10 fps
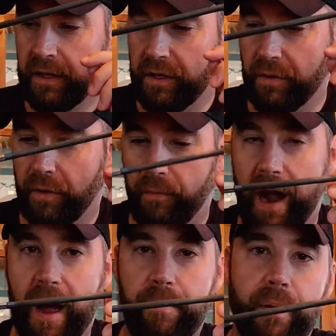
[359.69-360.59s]
your
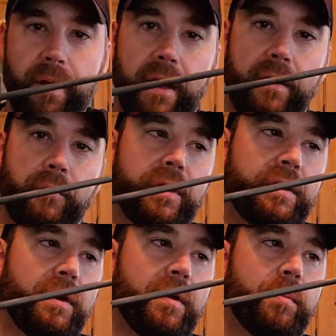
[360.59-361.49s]
wrap and when
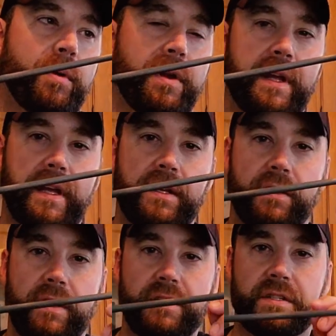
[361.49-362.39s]
you're putting in
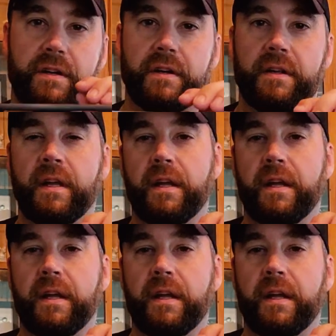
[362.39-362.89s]
your insert